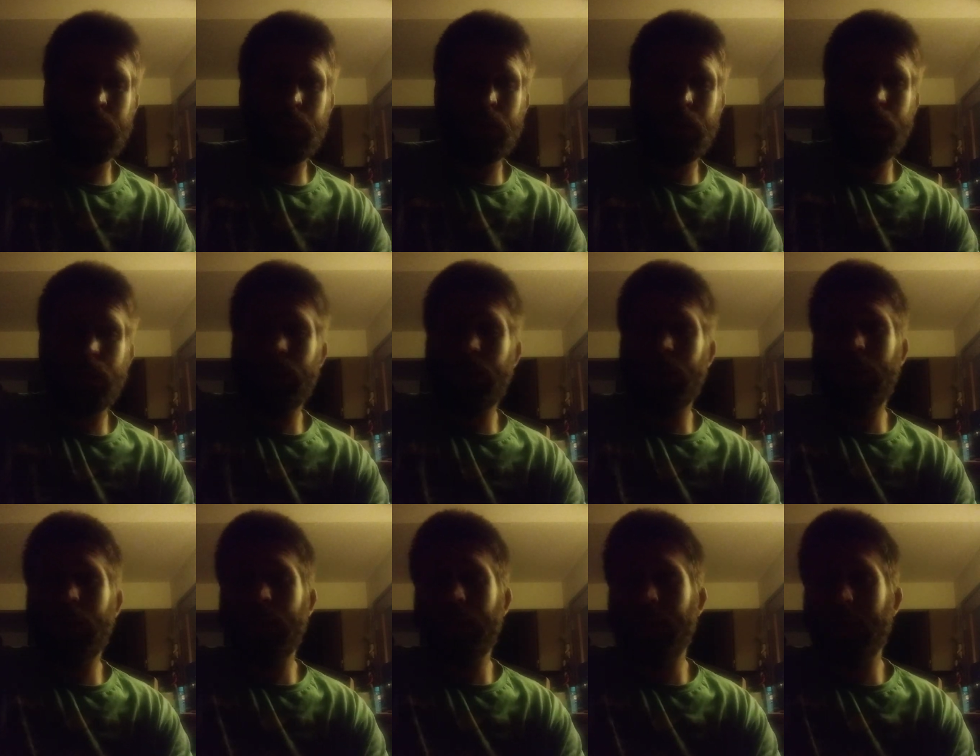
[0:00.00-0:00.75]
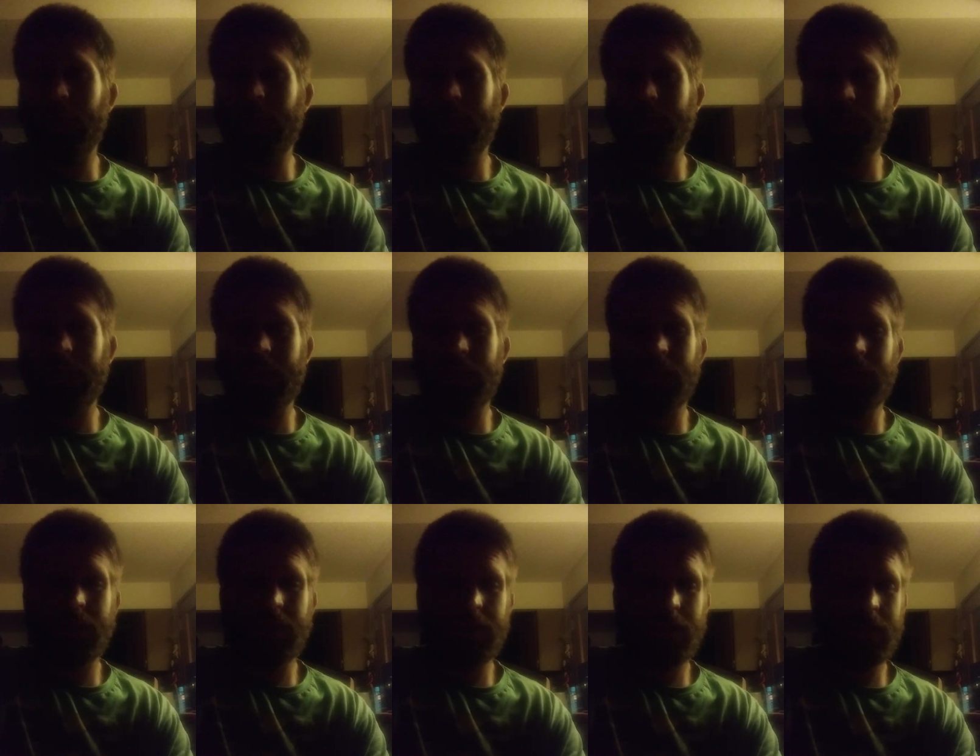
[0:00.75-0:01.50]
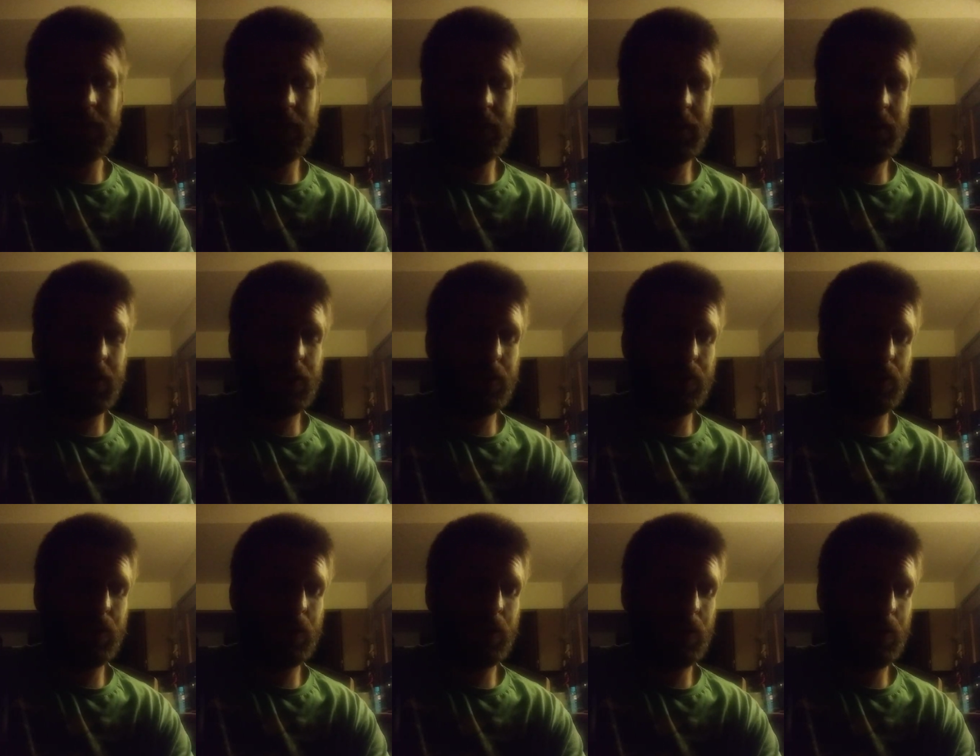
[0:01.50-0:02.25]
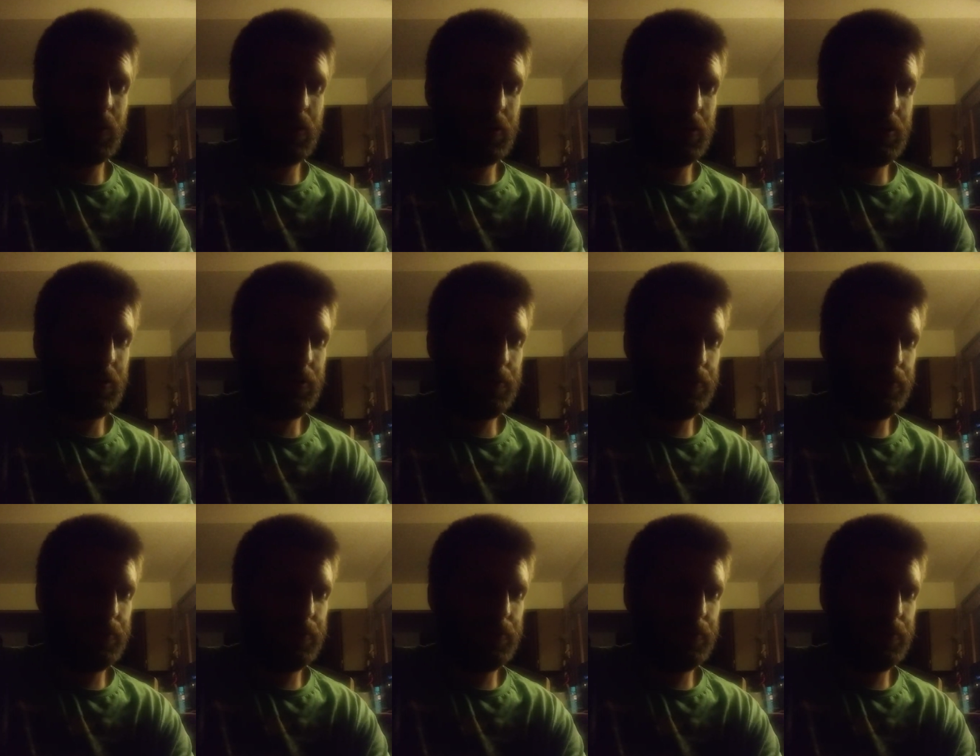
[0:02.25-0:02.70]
might be a blessing instead of a curse.